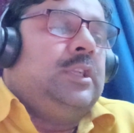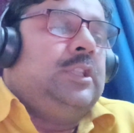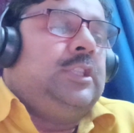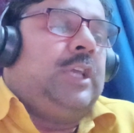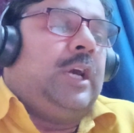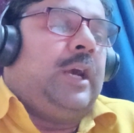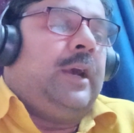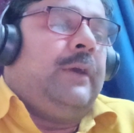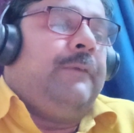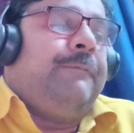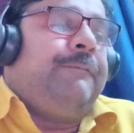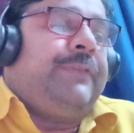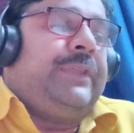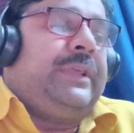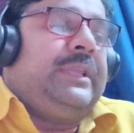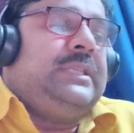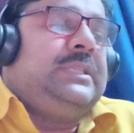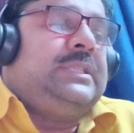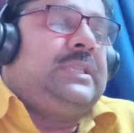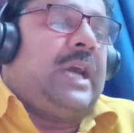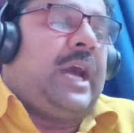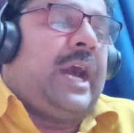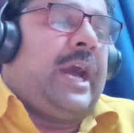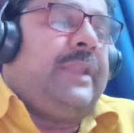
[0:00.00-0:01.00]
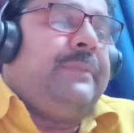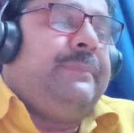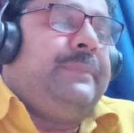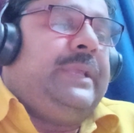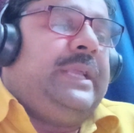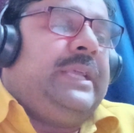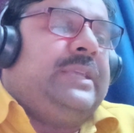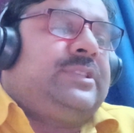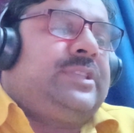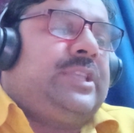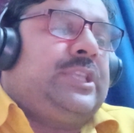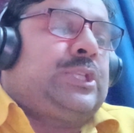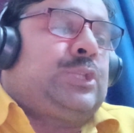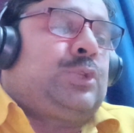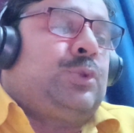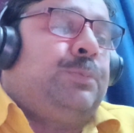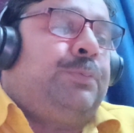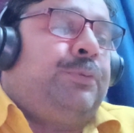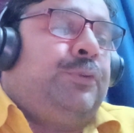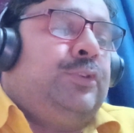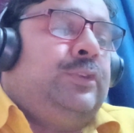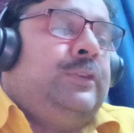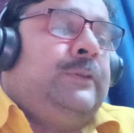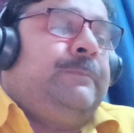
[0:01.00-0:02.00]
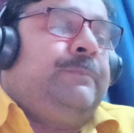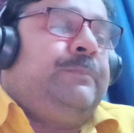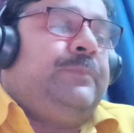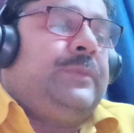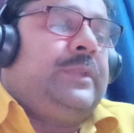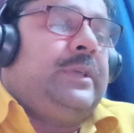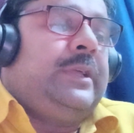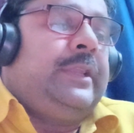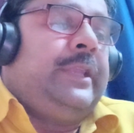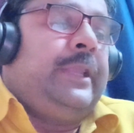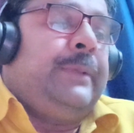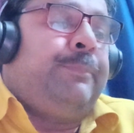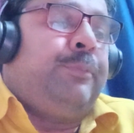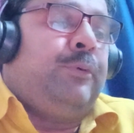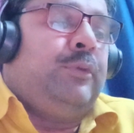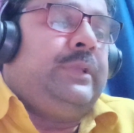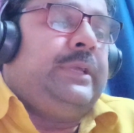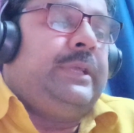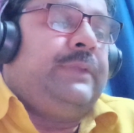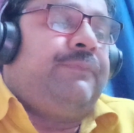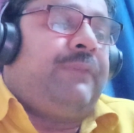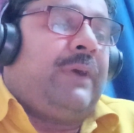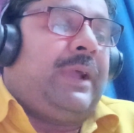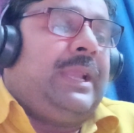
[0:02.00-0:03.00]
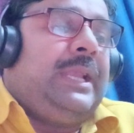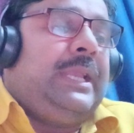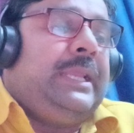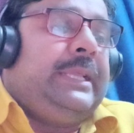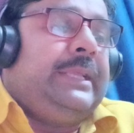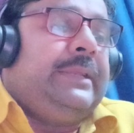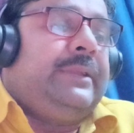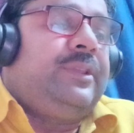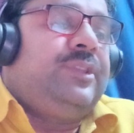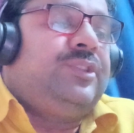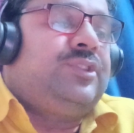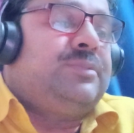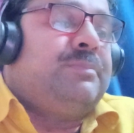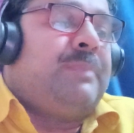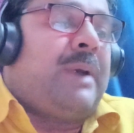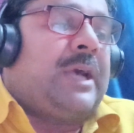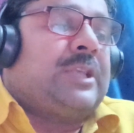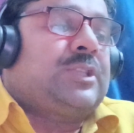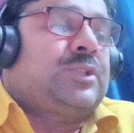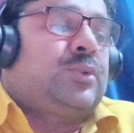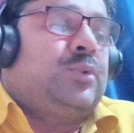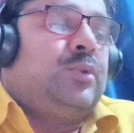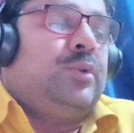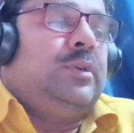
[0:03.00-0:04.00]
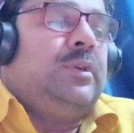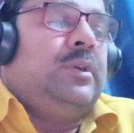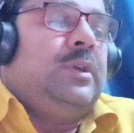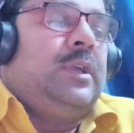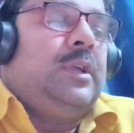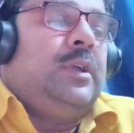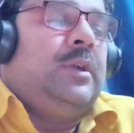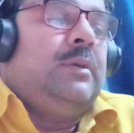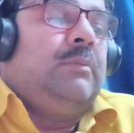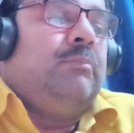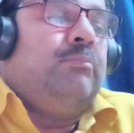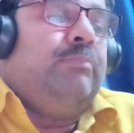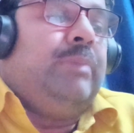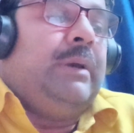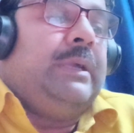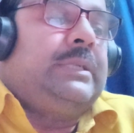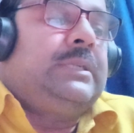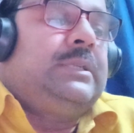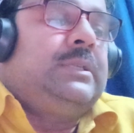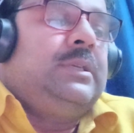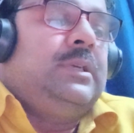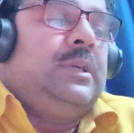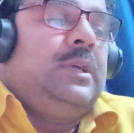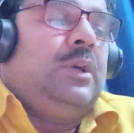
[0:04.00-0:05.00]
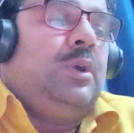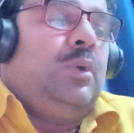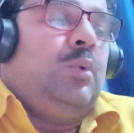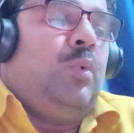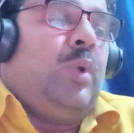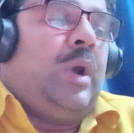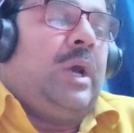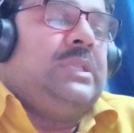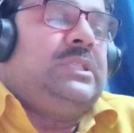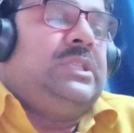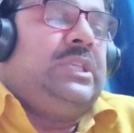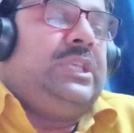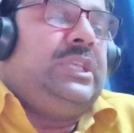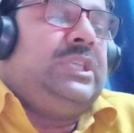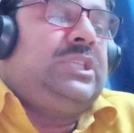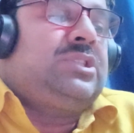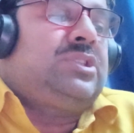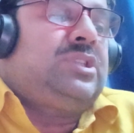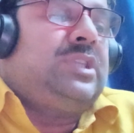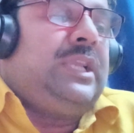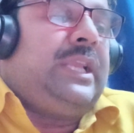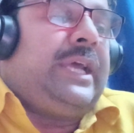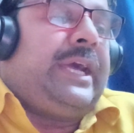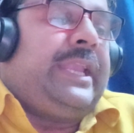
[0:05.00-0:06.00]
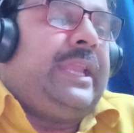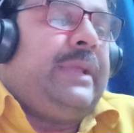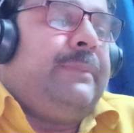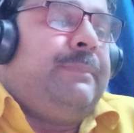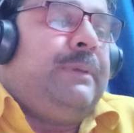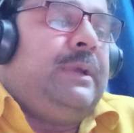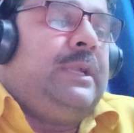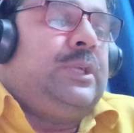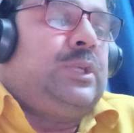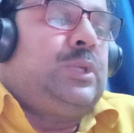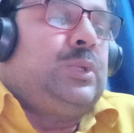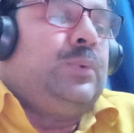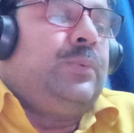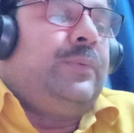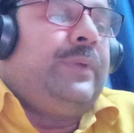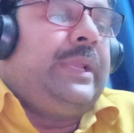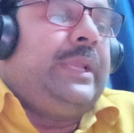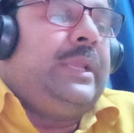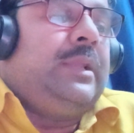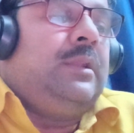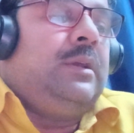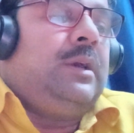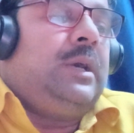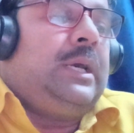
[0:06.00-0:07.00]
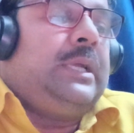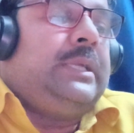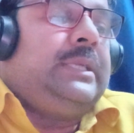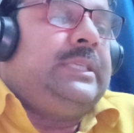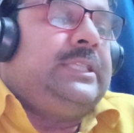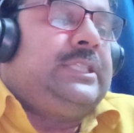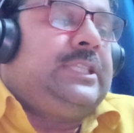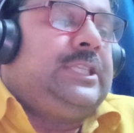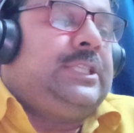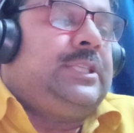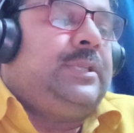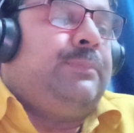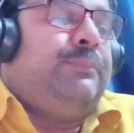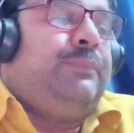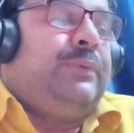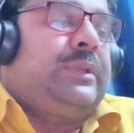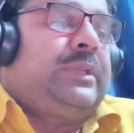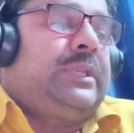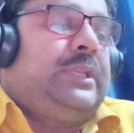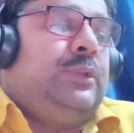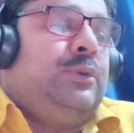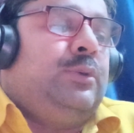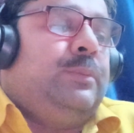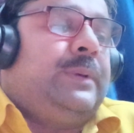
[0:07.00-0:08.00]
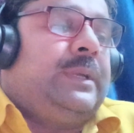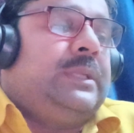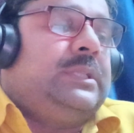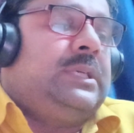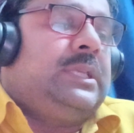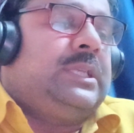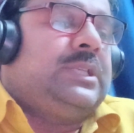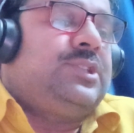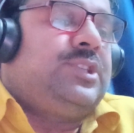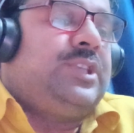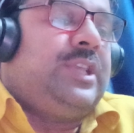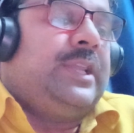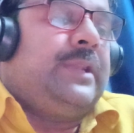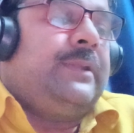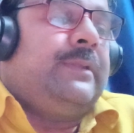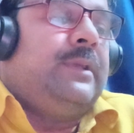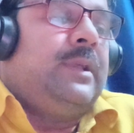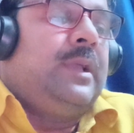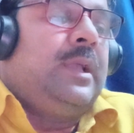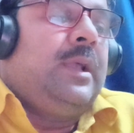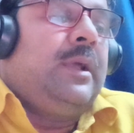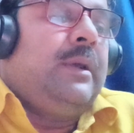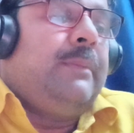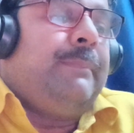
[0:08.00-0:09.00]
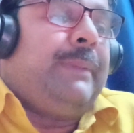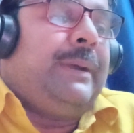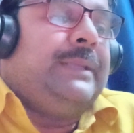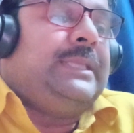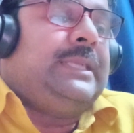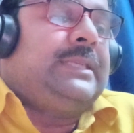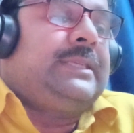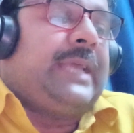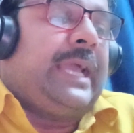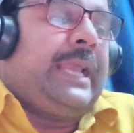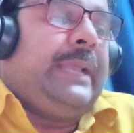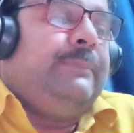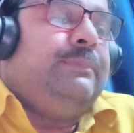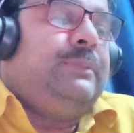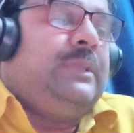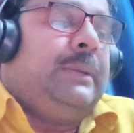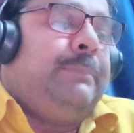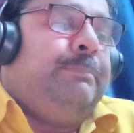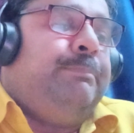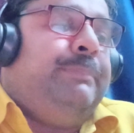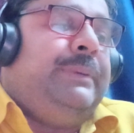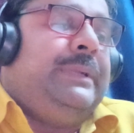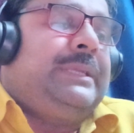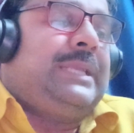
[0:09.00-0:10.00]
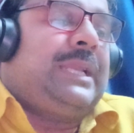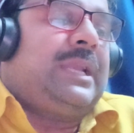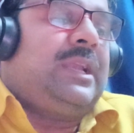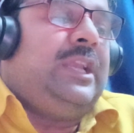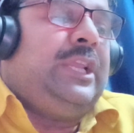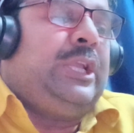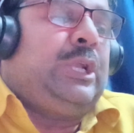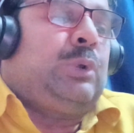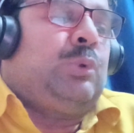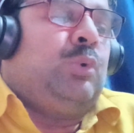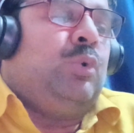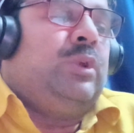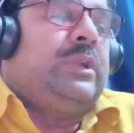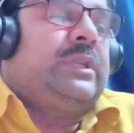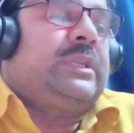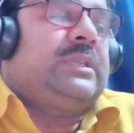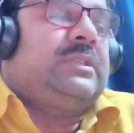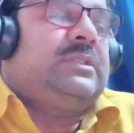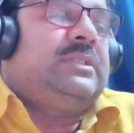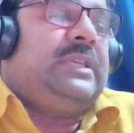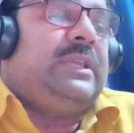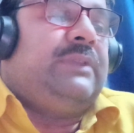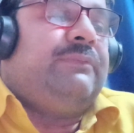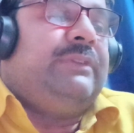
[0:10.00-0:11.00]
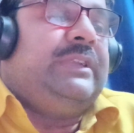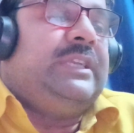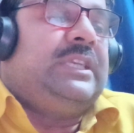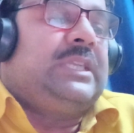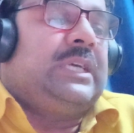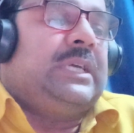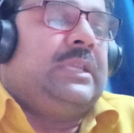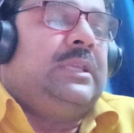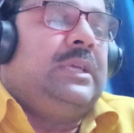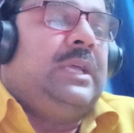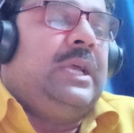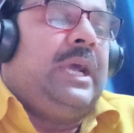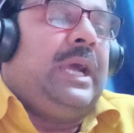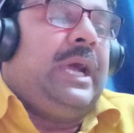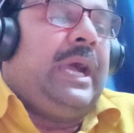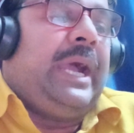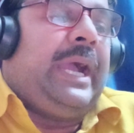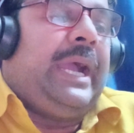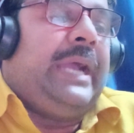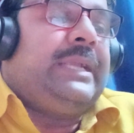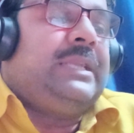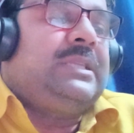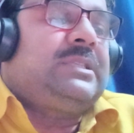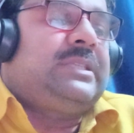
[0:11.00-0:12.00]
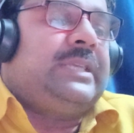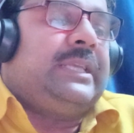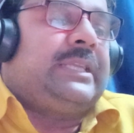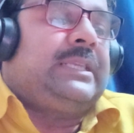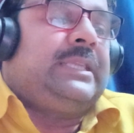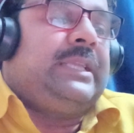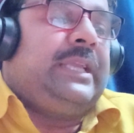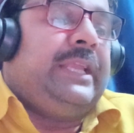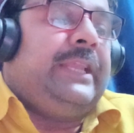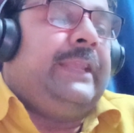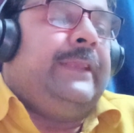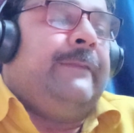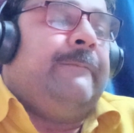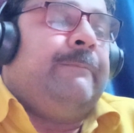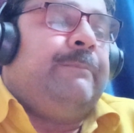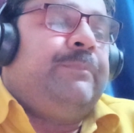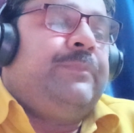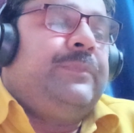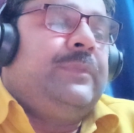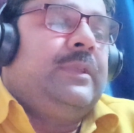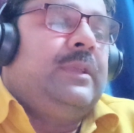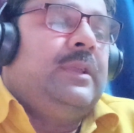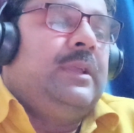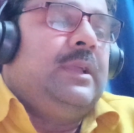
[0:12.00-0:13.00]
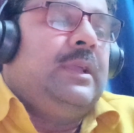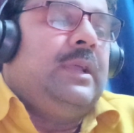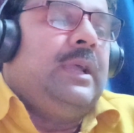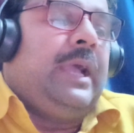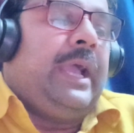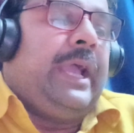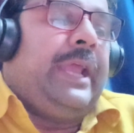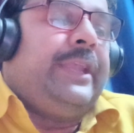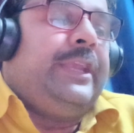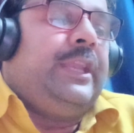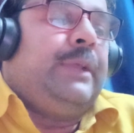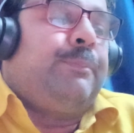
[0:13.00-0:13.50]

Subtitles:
the French army access to food. Napoleon finally reached Moscow, but was still unable to win a decisive victory over the Russian. By the time the bitterly cold Russian winter had set in, and